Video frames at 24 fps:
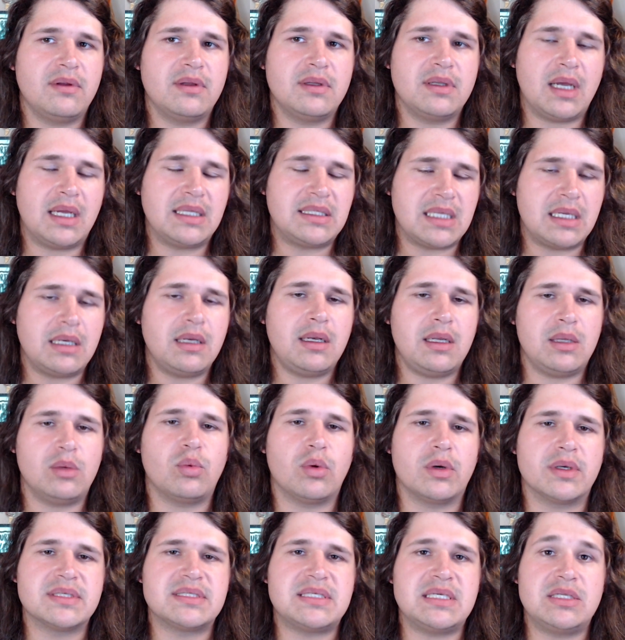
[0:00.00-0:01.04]
identity
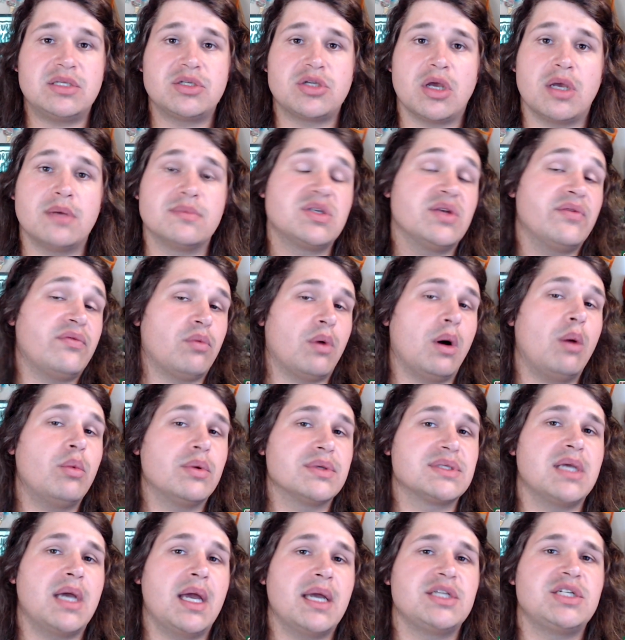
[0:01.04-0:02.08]
was in terms of what
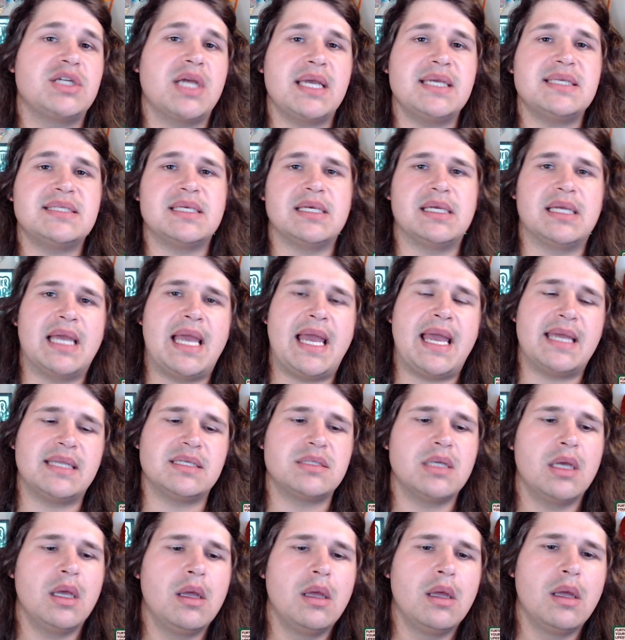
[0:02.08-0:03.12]
was I chasing.
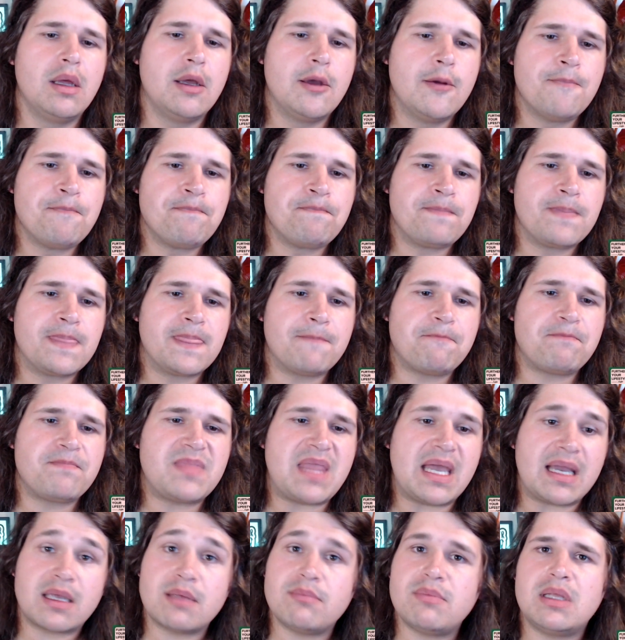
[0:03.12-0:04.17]
And
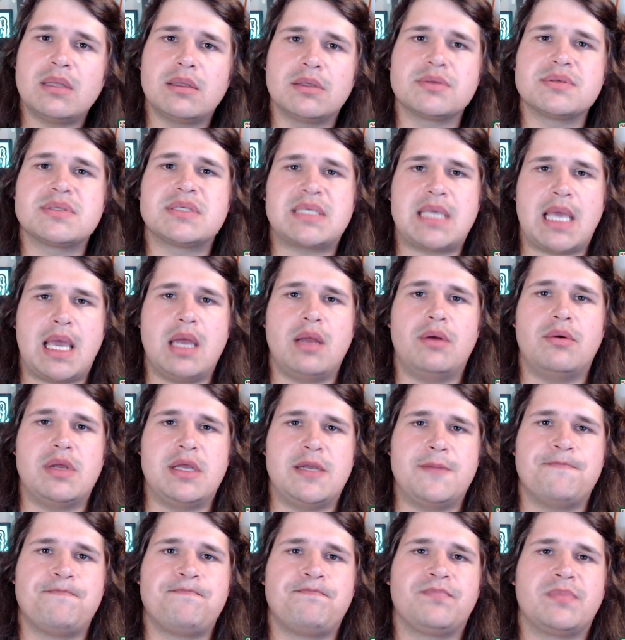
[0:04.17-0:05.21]
that can be a little
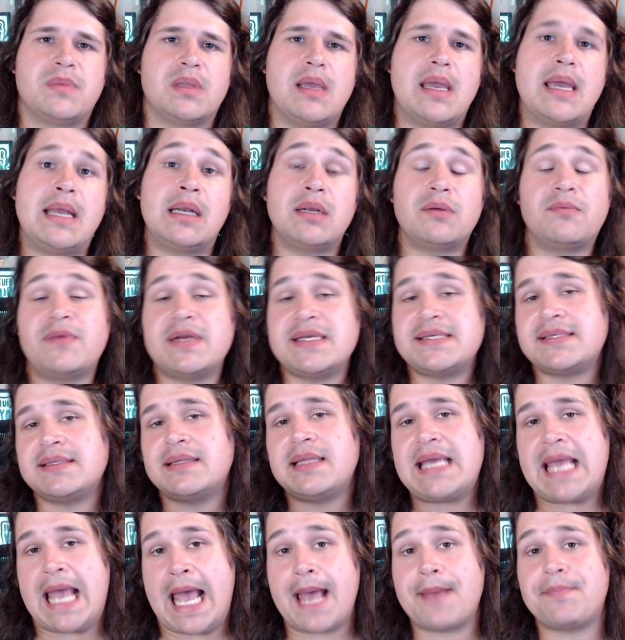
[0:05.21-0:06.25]
scary. And it
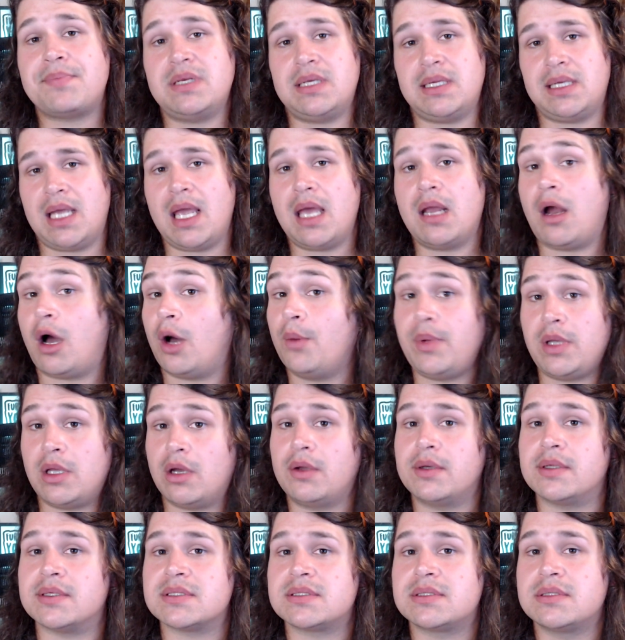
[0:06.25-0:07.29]
recently happened again. I'll be
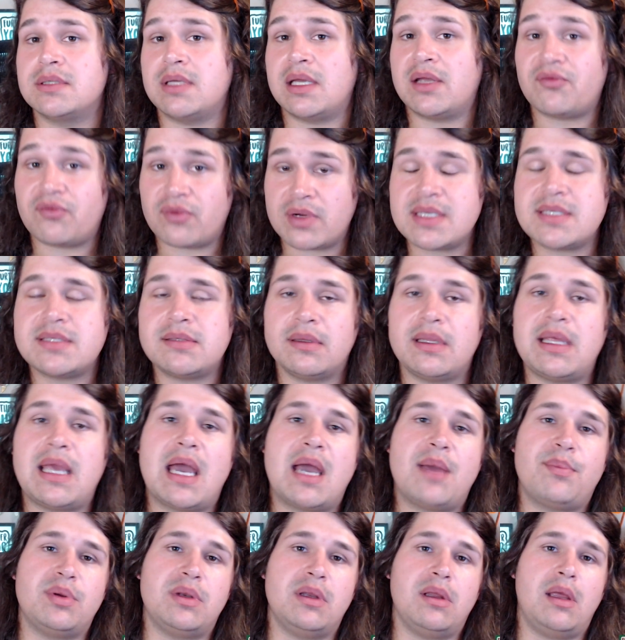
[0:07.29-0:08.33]
honest. It recently
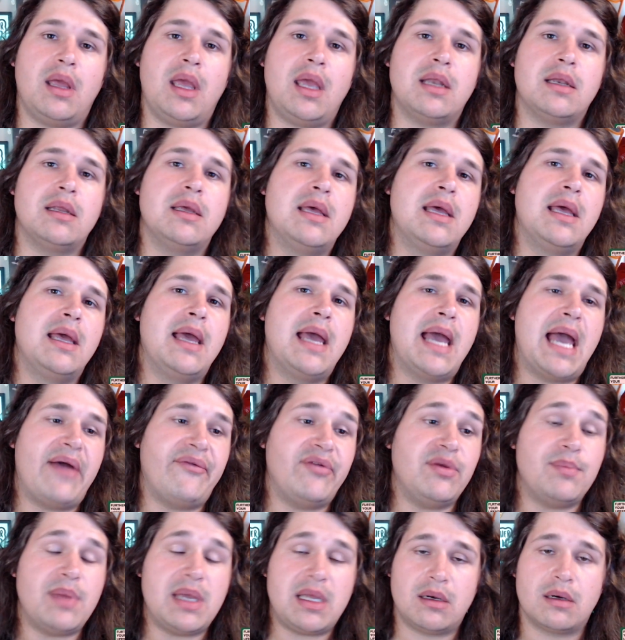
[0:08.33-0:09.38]
happened again.
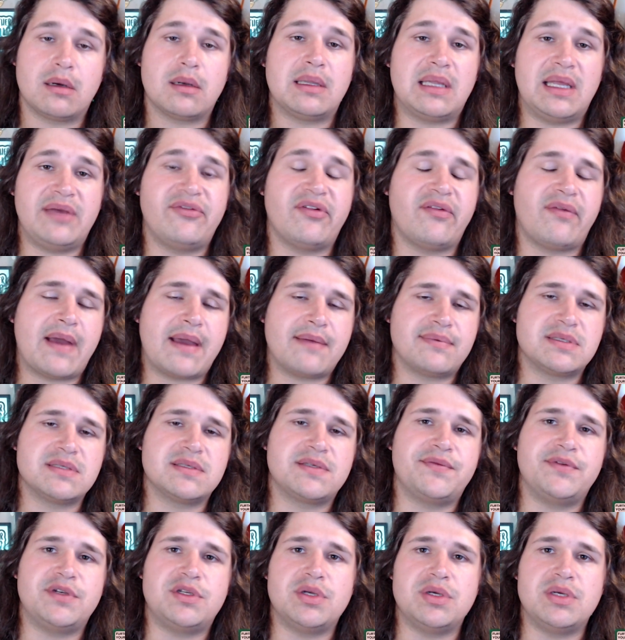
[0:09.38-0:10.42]
Having been on a leave of
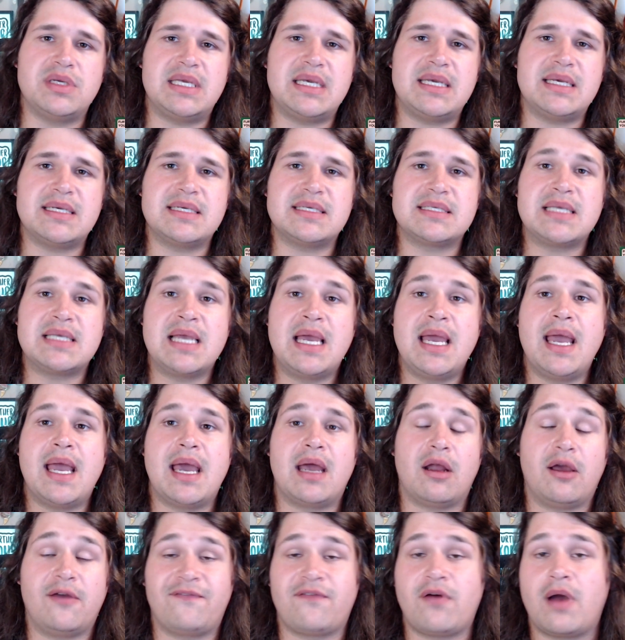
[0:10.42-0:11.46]
absence for 2 years,
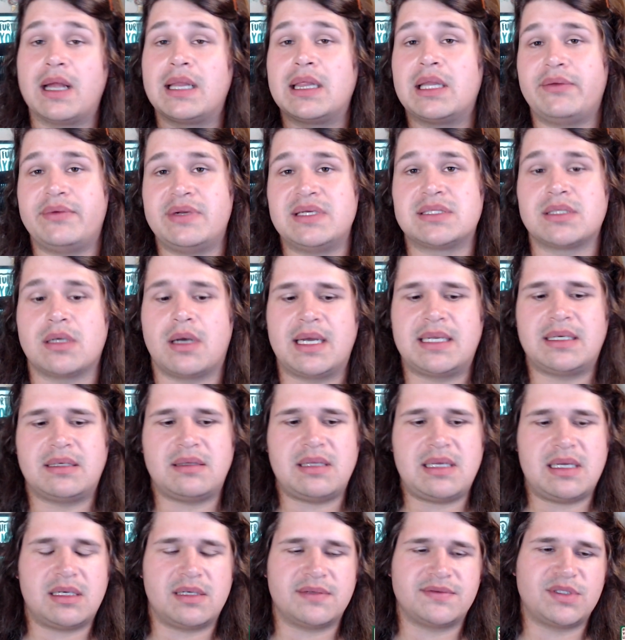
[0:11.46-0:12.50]
and I finally resigned at
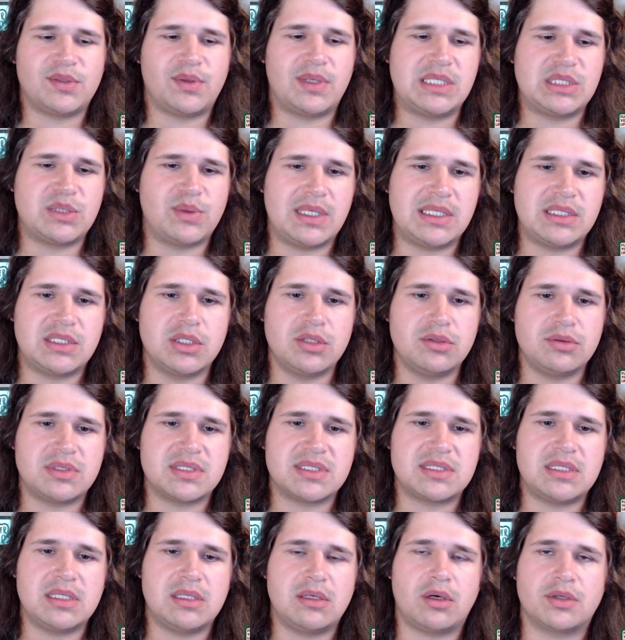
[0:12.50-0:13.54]
the end of 2022,
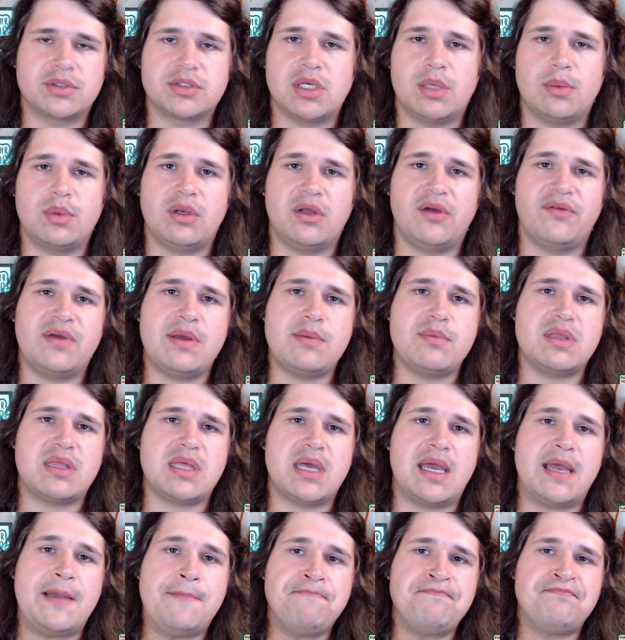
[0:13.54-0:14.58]
just in October, November there.